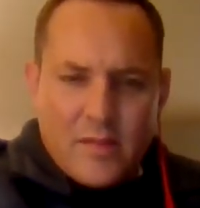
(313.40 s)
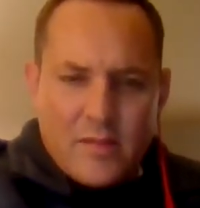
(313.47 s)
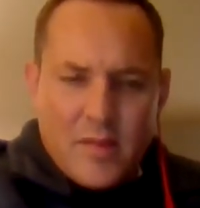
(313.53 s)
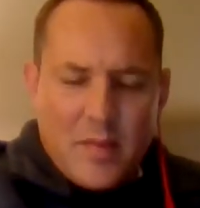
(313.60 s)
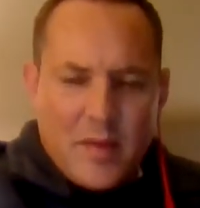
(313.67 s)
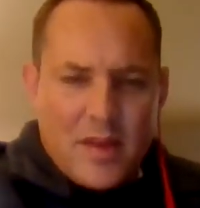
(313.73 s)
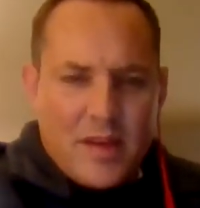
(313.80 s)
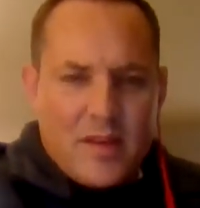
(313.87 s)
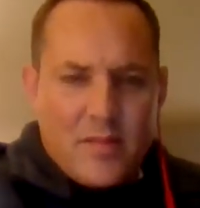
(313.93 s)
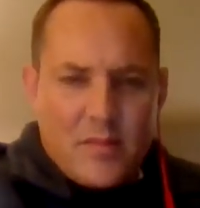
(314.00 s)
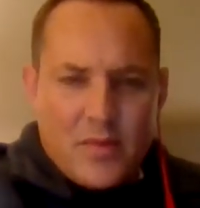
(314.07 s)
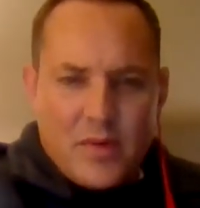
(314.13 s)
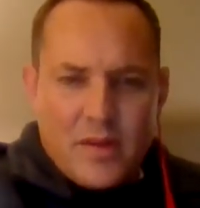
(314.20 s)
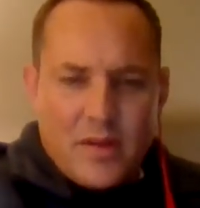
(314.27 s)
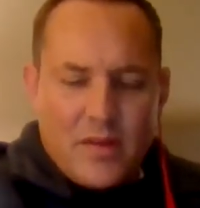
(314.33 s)
Maybe I didn't
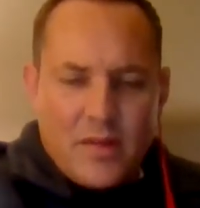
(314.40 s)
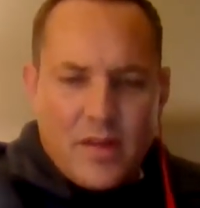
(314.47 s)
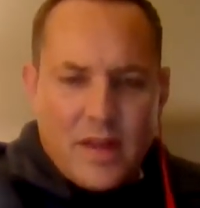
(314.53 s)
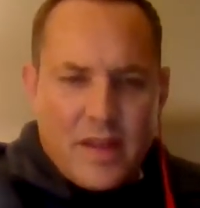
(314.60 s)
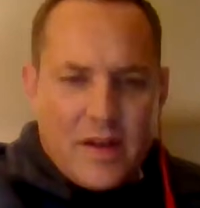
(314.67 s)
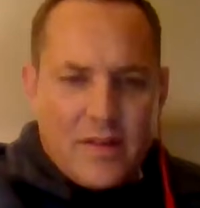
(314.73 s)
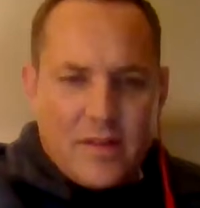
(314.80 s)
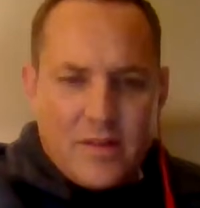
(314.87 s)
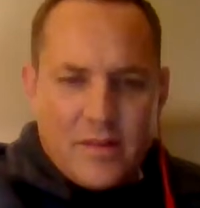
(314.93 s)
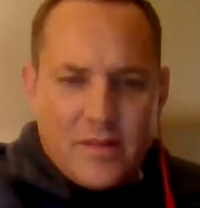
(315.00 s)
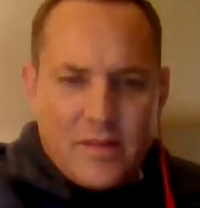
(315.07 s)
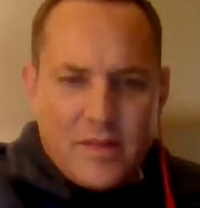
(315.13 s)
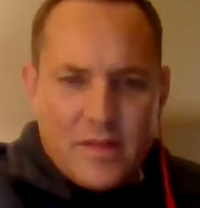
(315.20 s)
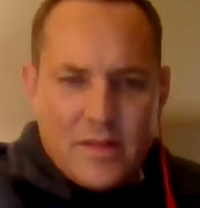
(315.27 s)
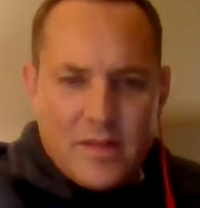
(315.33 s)
put it. I don't know
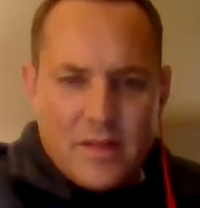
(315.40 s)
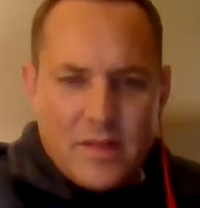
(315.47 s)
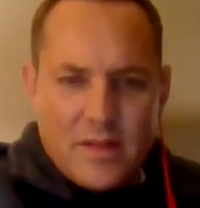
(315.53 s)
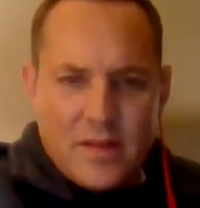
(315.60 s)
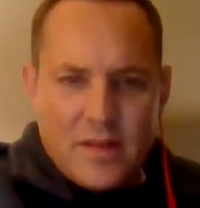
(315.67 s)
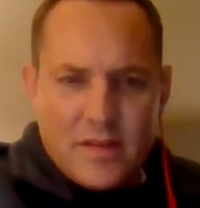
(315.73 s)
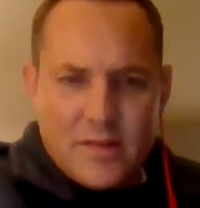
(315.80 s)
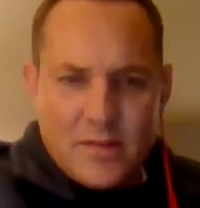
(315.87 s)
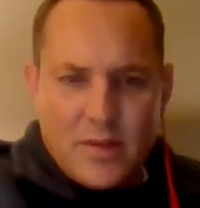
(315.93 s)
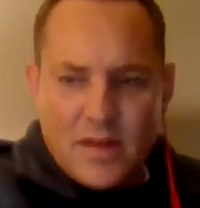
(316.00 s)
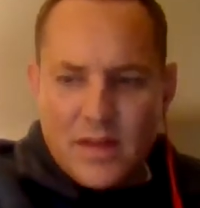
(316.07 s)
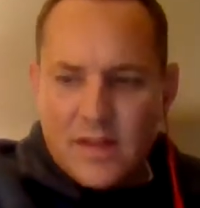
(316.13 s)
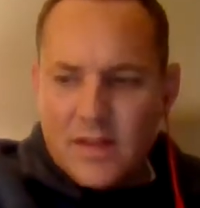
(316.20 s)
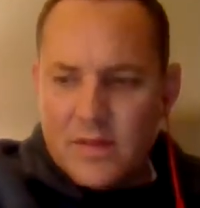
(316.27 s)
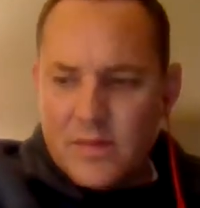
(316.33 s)
where I
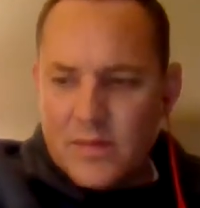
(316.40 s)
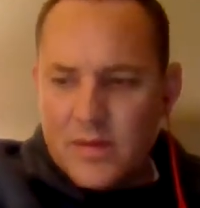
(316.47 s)
got that